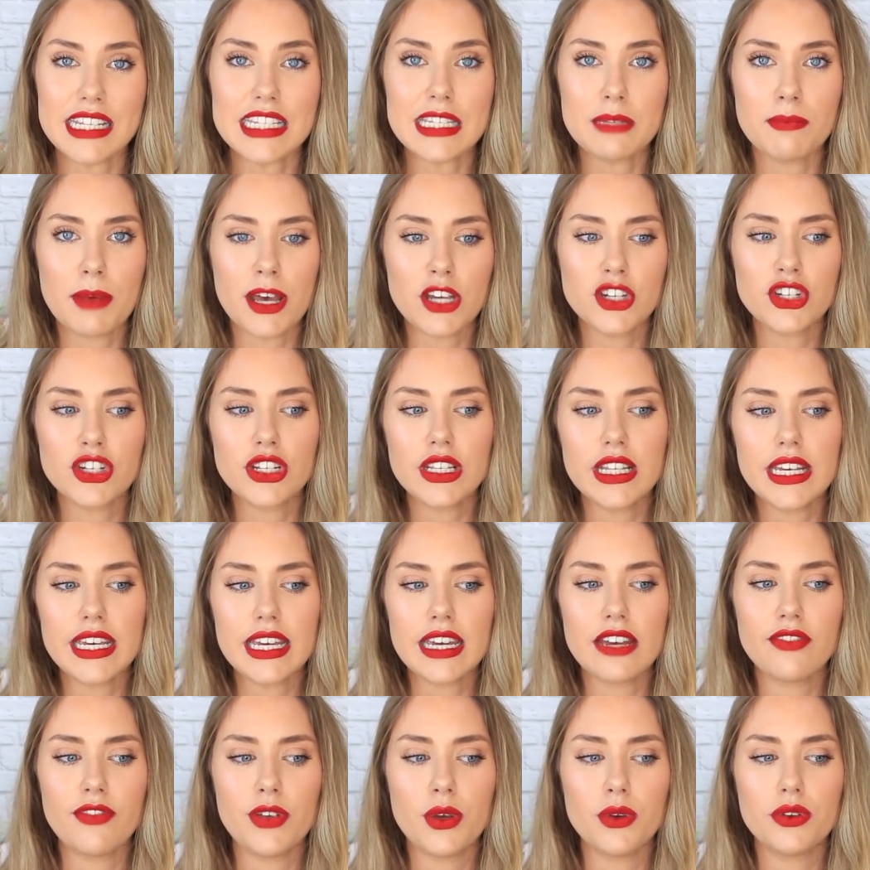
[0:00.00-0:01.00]

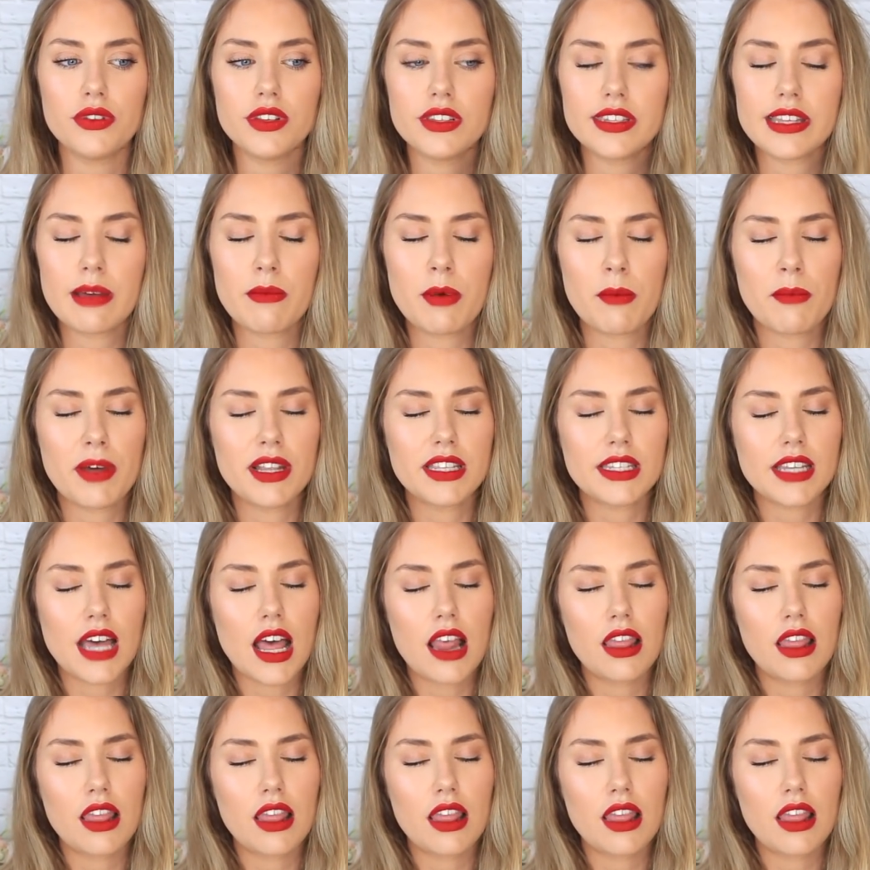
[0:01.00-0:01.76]
Especially if you're in the summer months,